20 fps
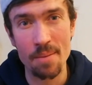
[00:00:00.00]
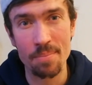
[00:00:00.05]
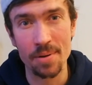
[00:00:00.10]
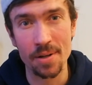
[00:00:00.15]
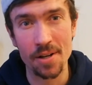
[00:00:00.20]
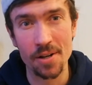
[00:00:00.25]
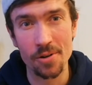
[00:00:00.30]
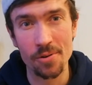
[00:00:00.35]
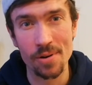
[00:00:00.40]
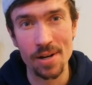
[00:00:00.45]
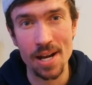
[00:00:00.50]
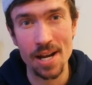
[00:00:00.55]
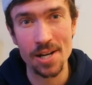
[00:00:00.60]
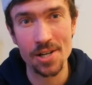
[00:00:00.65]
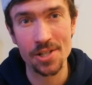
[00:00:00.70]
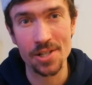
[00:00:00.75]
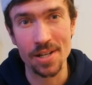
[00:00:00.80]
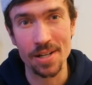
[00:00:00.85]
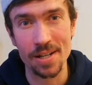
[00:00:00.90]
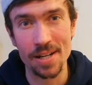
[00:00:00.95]
epic
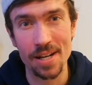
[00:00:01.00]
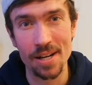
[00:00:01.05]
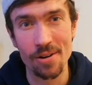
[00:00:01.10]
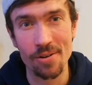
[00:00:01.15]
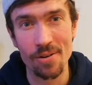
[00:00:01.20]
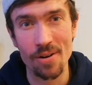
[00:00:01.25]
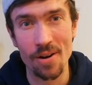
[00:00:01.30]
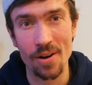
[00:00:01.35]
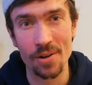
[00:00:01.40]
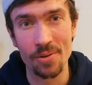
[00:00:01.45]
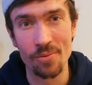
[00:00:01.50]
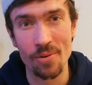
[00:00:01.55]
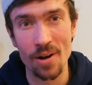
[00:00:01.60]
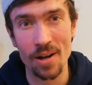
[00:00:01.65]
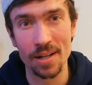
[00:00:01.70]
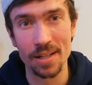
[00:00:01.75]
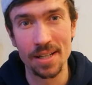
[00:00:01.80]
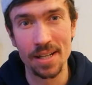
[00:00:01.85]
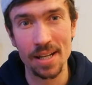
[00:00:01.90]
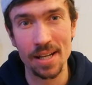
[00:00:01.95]
creation here on
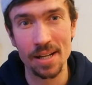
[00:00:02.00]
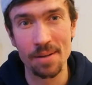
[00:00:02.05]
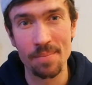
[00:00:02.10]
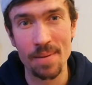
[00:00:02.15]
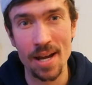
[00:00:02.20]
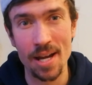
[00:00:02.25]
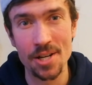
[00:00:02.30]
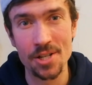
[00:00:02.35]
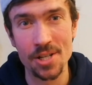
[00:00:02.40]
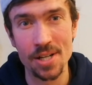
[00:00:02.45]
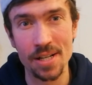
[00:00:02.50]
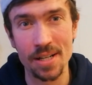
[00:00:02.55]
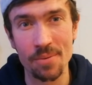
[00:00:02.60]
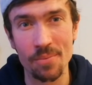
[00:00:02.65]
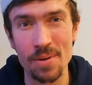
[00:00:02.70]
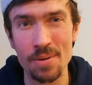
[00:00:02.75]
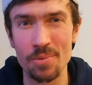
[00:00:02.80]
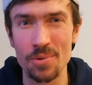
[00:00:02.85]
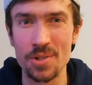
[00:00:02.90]
Ron King Magic.